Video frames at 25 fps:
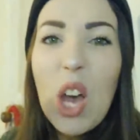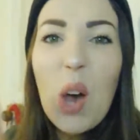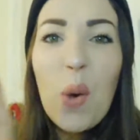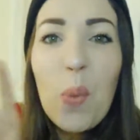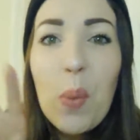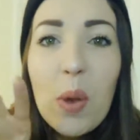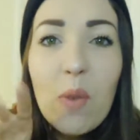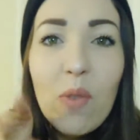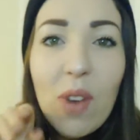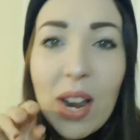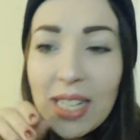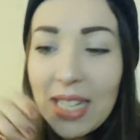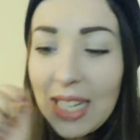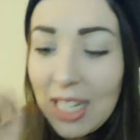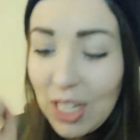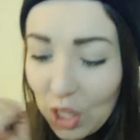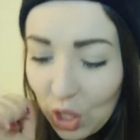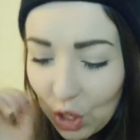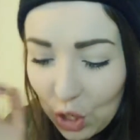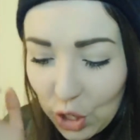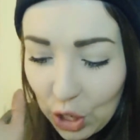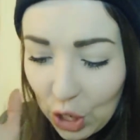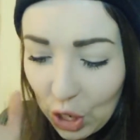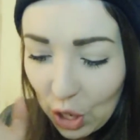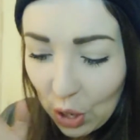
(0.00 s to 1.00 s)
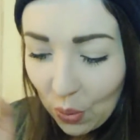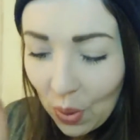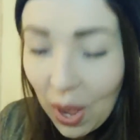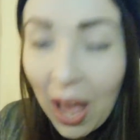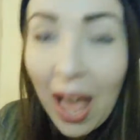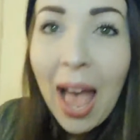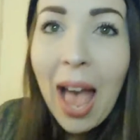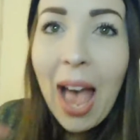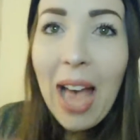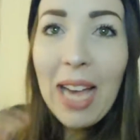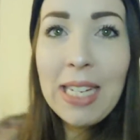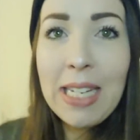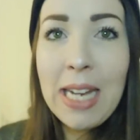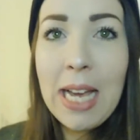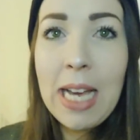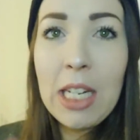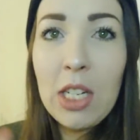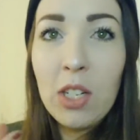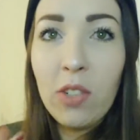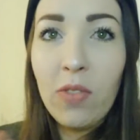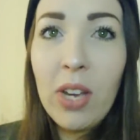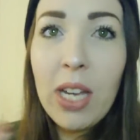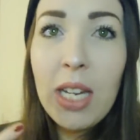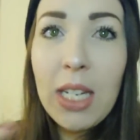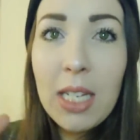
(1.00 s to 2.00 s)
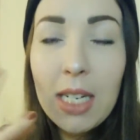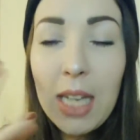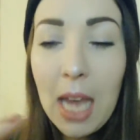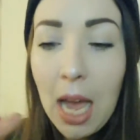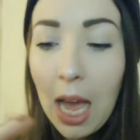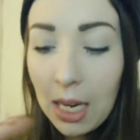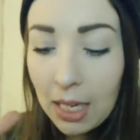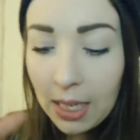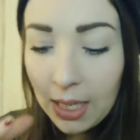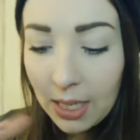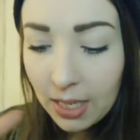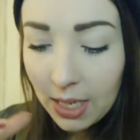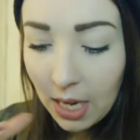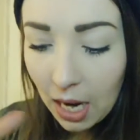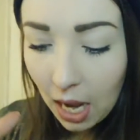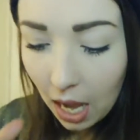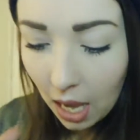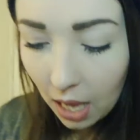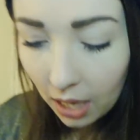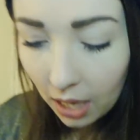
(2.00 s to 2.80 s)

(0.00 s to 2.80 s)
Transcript: Are we ready to do an advent calendar?